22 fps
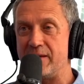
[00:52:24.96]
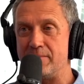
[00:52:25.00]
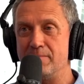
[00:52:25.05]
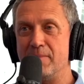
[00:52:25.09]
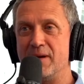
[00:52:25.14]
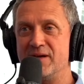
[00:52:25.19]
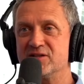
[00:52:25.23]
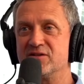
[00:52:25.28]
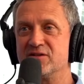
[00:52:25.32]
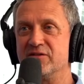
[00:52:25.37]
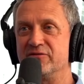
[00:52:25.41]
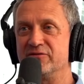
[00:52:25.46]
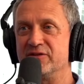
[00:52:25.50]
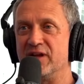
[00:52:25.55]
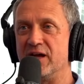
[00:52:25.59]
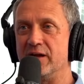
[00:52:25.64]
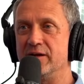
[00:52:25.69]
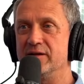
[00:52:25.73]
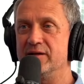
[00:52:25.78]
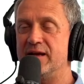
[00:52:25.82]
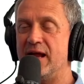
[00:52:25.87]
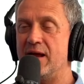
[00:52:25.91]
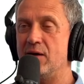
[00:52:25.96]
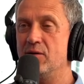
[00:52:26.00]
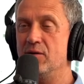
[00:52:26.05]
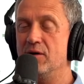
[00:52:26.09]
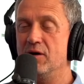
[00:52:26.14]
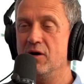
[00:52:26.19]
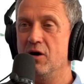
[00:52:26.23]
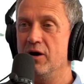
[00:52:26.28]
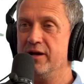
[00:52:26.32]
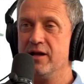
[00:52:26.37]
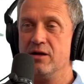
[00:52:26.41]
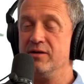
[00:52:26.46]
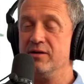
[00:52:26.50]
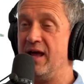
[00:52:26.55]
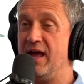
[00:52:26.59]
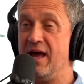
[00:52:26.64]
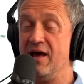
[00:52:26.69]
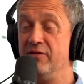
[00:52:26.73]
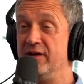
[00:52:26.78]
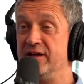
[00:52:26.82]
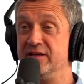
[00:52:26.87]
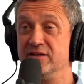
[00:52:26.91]
They must have done. Now, I don't know
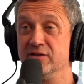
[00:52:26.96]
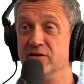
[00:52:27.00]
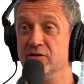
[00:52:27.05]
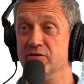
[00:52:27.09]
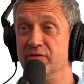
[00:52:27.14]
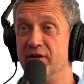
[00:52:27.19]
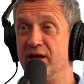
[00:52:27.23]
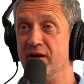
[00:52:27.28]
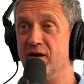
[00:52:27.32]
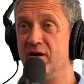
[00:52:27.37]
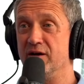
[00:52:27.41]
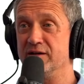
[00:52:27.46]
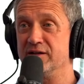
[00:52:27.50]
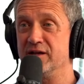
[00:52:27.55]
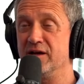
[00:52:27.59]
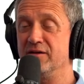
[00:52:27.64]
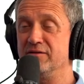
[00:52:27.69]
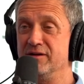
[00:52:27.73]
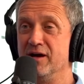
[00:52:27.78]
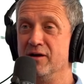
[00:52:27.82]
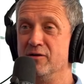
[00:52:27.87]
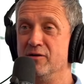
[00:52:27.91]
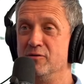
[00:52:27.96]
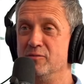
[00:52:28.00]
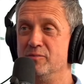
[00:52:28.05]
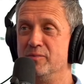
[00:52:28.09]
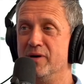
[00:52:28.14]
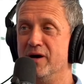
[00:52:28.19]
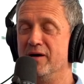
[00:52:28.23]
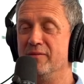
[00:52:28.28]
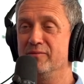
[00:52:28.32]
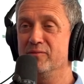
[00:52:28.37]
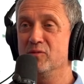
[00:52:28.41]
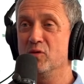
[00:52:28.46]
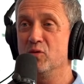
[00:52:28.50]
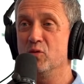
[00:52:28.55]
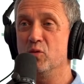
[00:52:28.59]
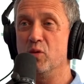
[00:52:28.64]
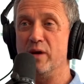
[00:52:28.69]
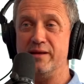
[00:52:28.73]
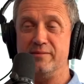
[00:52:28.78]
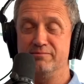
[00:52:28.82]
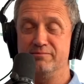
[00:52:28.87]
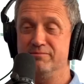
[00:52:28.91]
how they do that. I don't know. But
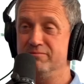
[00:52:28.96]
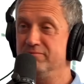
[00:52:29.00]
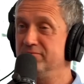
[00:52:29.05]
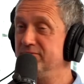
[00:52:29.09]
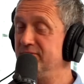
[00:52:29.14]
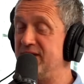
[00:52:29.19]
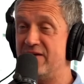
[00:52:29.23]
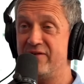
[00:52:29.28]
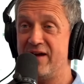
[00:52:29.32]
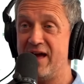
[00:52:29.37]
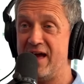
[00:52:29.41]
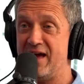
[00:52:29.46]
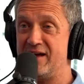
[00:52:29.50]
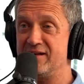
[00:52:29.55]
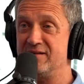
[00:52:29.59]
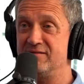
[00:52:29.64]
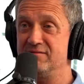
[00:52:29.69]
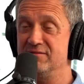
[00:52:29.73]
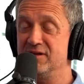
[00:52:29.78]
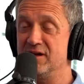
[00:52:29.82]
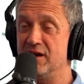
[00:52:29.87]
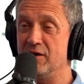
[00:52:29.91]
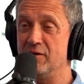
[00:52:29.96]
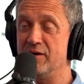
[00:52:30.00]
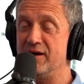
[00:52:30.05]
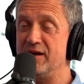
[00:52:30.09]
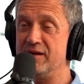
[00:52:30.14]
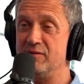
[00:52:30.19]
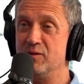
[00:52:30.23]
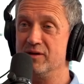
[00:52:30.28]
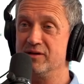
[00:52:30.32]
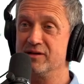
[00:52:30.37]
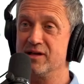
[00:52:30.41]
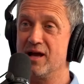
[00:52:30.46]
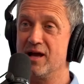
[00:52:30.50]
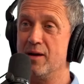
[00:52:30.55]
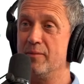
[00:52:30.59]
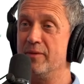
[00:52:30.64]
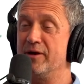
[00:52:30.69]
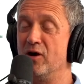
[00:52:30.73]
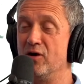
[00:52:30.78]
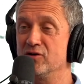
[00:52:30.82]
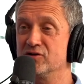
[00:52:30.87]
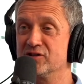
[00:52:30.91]
we never had, anyone come and
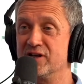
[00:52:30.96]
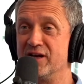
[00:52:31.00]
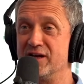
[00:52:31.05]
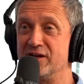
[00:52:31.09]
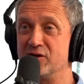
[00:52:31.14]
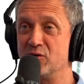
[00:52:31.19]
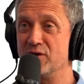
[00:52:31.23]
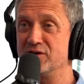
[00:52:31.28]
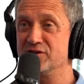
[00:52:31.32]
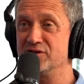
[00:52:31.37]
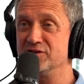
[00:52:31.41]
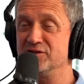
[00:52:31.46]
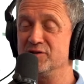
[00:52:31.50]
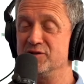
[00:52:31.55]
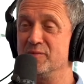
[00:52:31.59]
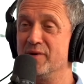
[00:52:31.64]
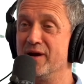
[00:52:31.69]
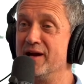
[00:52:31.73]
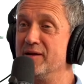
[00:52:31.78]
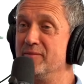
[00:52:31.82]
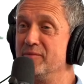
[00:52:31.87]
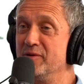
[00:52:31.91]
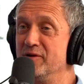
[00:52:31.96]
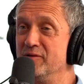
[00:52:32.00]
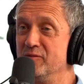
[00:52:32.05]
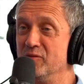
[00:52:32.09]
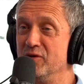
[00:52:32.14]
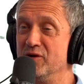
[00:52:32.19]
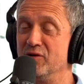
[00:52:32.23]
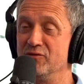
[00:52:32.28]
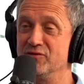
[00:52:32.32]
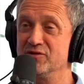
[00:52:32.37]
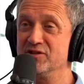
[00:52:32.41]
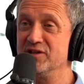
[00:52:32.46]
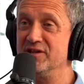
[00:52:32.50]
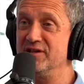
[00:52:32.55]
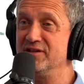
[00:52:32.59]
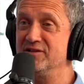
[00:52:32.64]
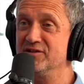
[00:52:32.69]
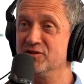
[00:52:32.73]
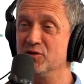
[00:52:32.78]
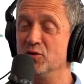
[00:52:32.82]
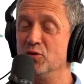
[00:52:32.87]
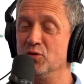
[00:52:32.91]
ask any questions about it, but we'd obviously
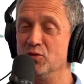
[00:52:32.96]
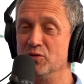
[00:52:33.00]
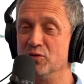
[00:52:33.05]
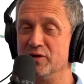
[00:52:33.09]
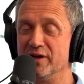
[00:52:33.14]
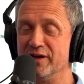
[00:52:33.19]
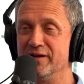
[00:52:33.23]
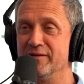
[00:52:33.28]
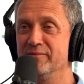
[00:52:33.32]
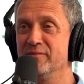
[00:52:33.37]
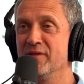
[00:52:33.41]
installed it.